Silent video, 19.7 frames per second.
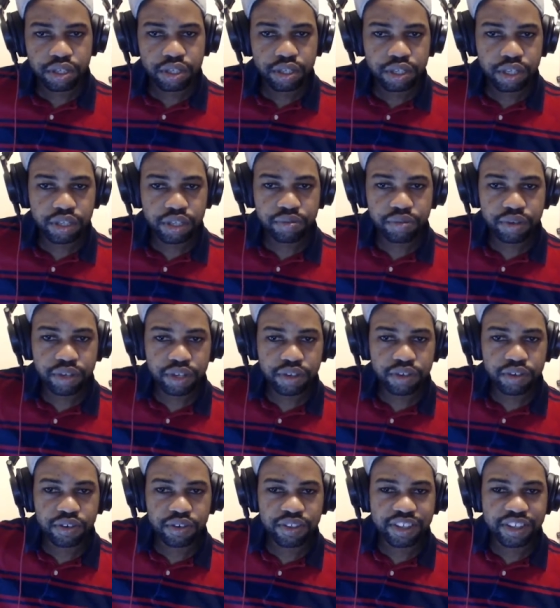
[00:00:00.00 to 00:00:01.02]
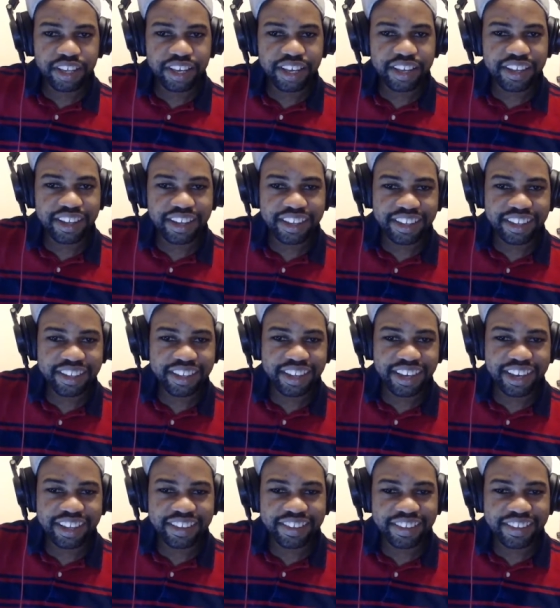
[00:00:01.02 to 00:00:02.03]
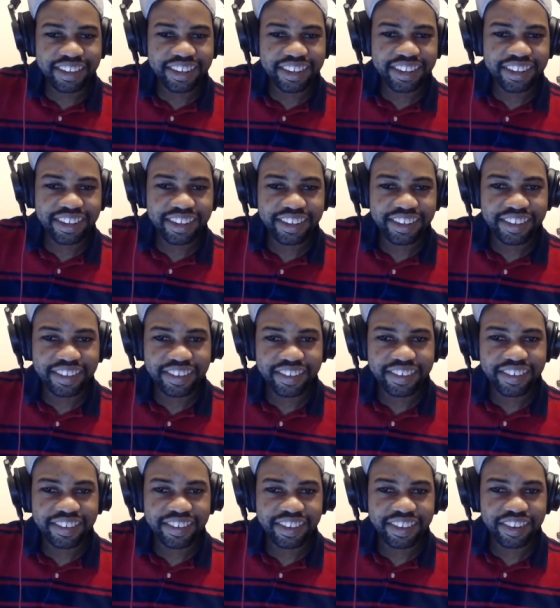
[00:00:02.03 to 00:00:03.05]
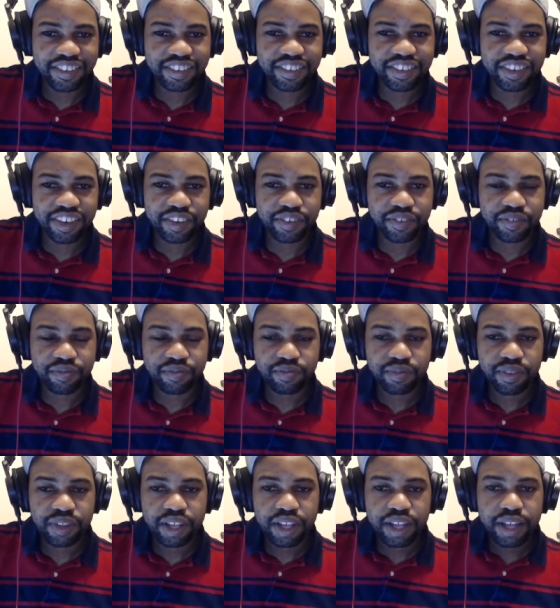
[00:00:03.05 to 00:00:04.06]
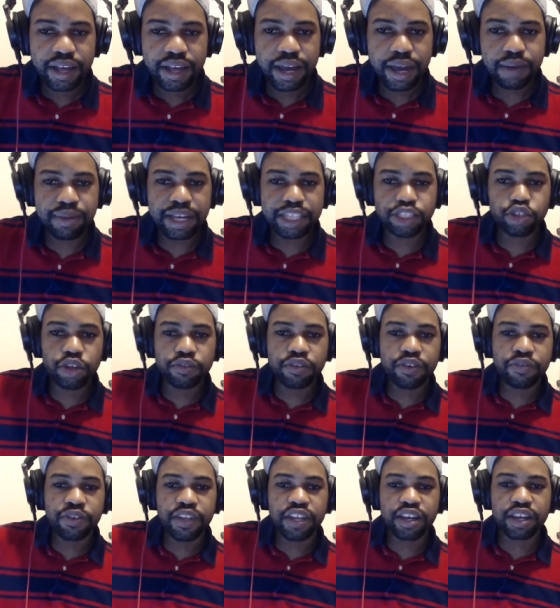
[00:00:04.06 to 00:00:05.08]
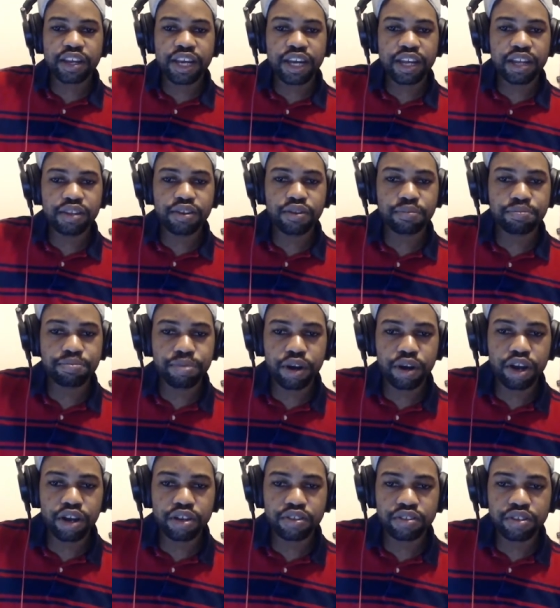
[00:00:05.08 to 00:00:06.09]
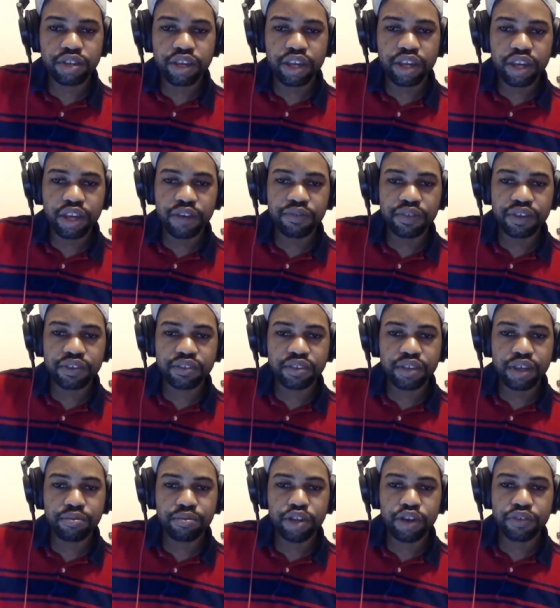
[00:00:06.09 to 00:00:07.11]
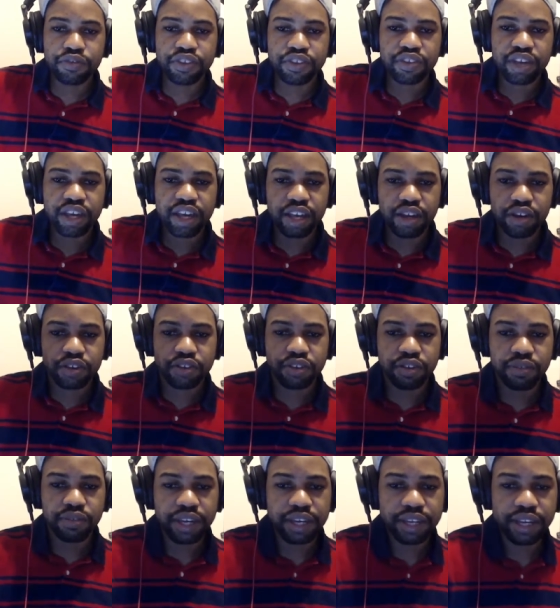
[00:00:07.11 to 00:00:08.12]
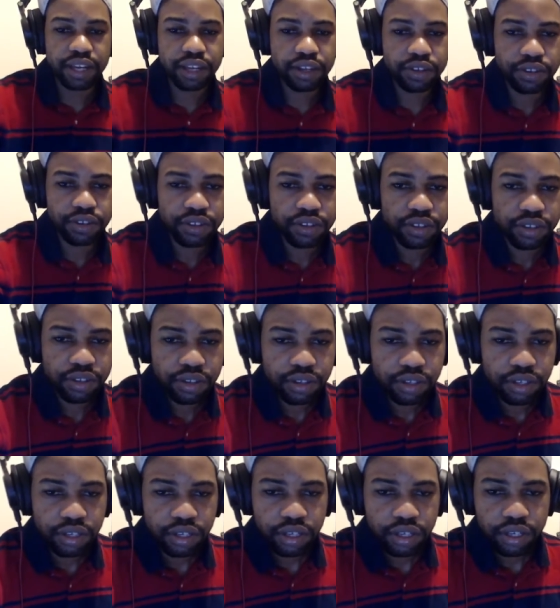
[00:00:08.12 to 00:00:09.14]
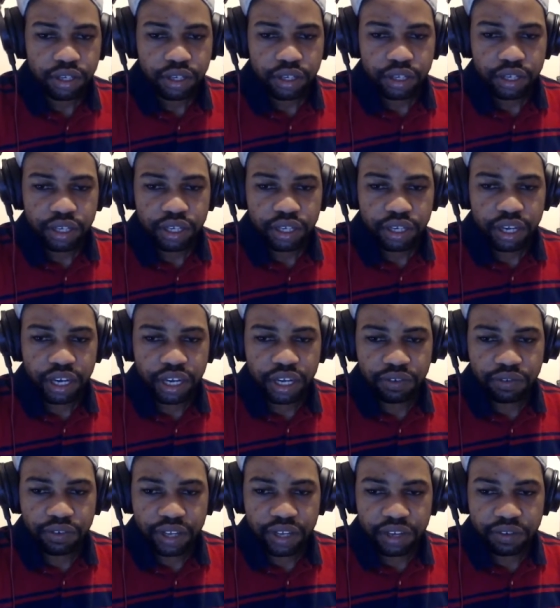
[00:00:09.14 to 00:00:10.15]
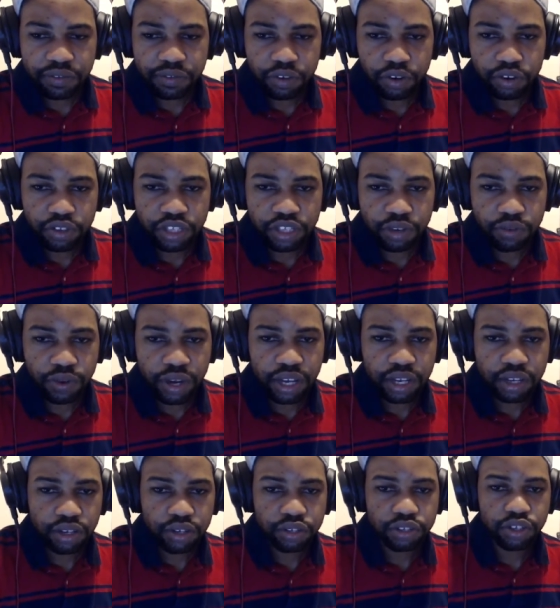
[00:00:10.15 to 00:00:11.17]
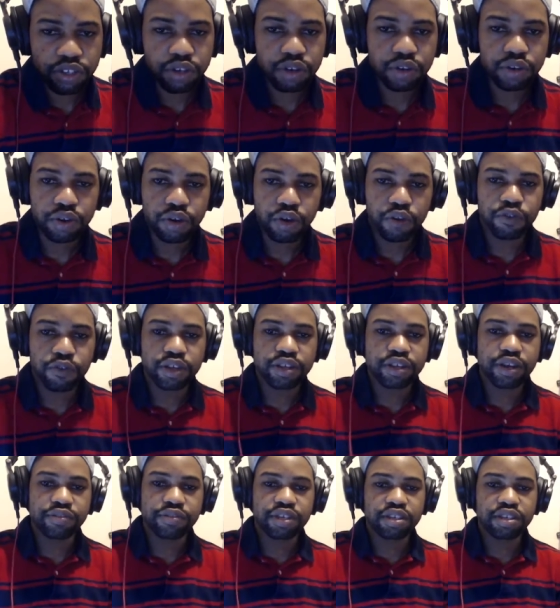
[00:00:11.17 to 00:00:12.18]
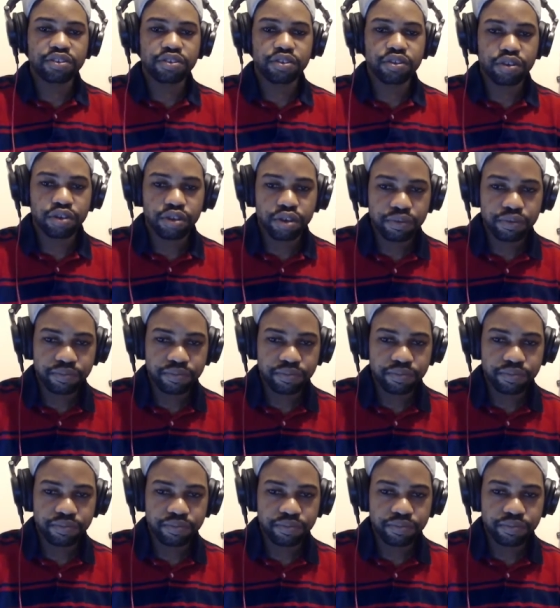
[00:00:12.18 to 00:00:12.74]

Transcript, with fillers: That's really cool. There, that, that's it. That's what's up. I'm not sure if the video kind of little pause. If it's, let me know if it's a header or something like that, cause it kind of like frozen a while ago. So hopefully everything is going good.